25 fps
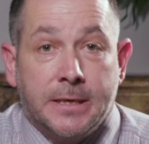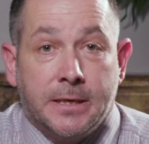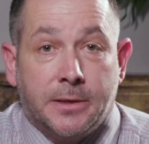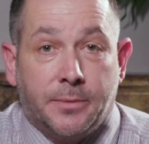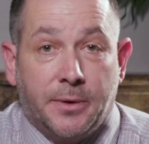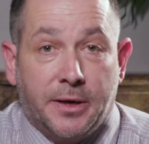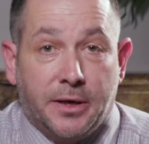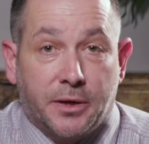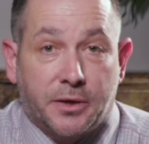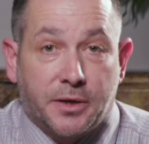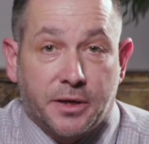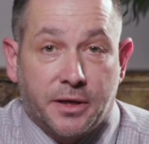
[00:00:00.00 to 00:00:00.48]

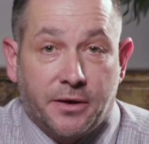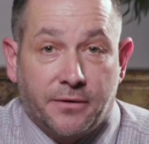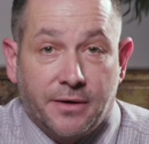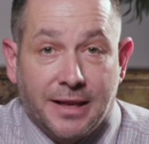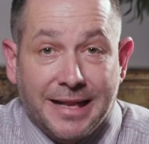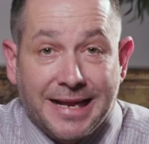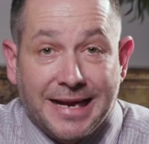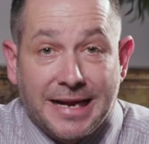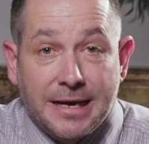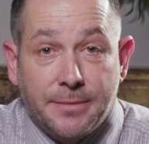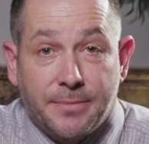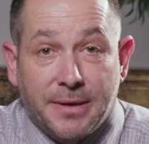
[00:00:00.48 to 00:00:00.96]
We look at the
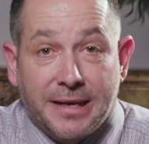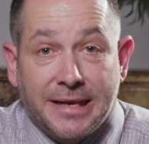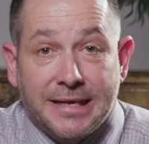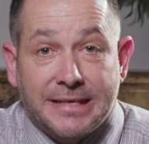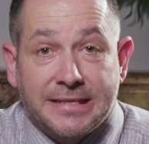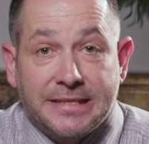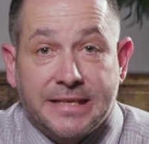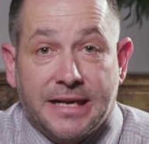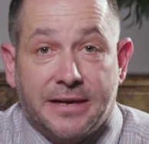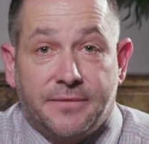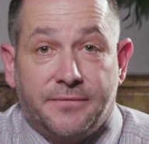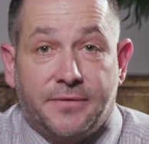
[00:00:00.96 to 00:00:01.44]

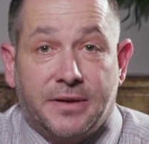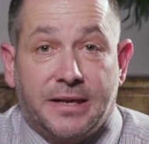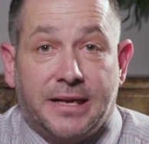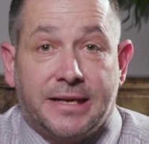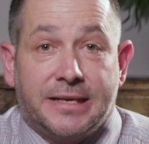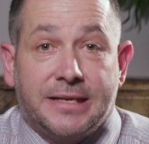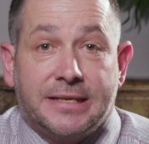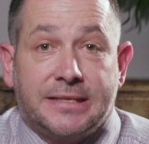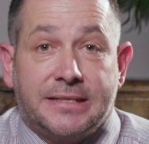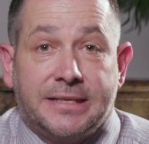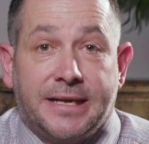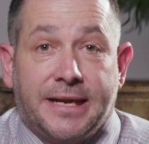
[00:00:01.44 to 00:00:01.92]
reliability and
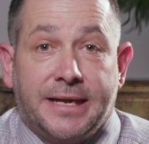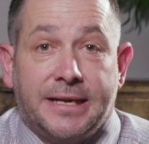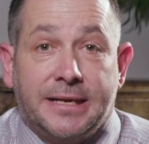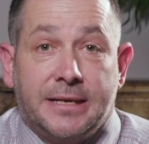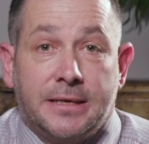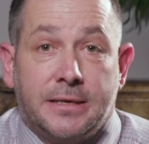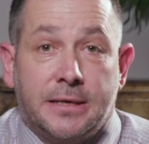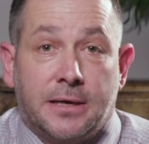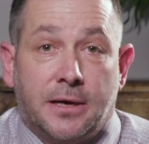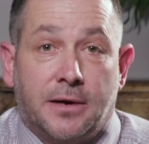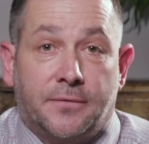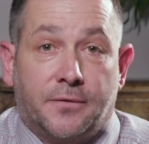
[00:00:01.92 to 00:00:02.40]
validity
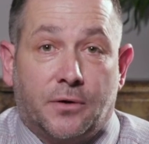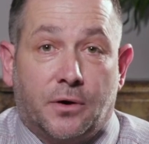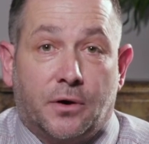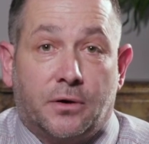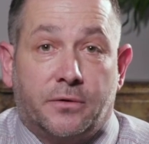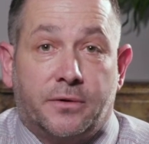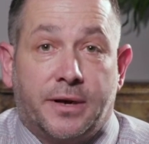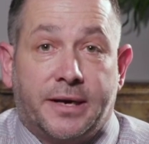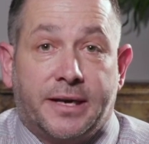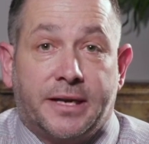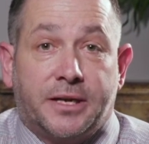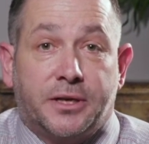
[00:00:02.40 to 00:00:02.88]
of
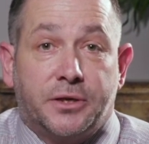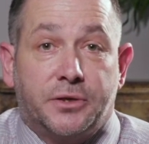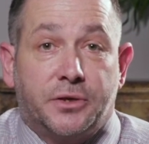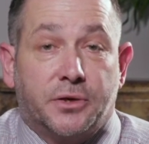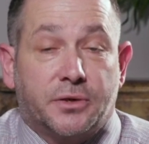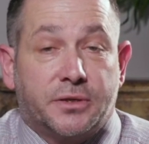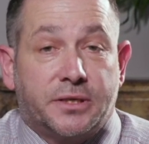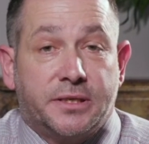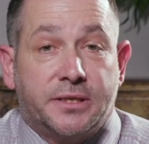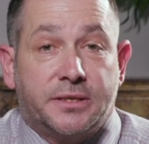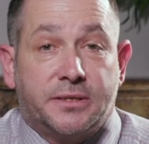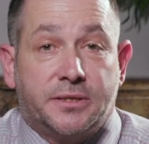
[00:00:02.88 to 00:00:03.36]
already
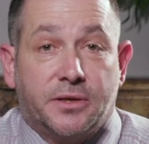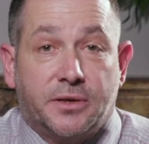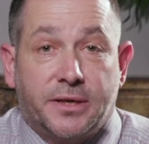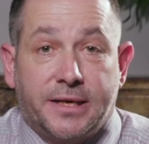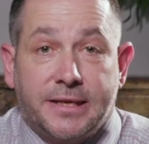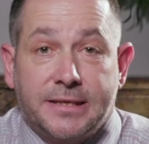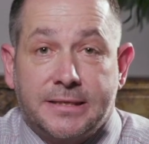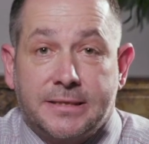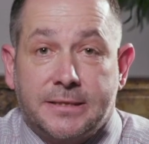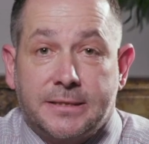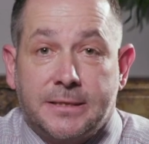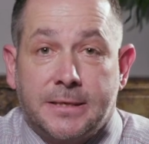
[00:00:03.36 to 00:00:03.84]
conducted
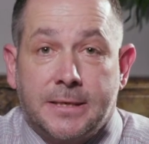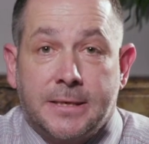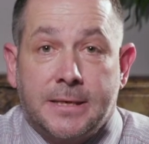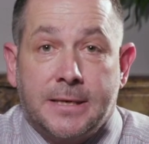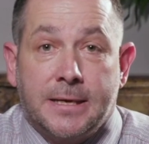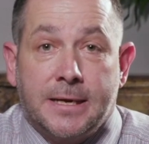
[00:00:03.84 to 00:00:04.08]
studies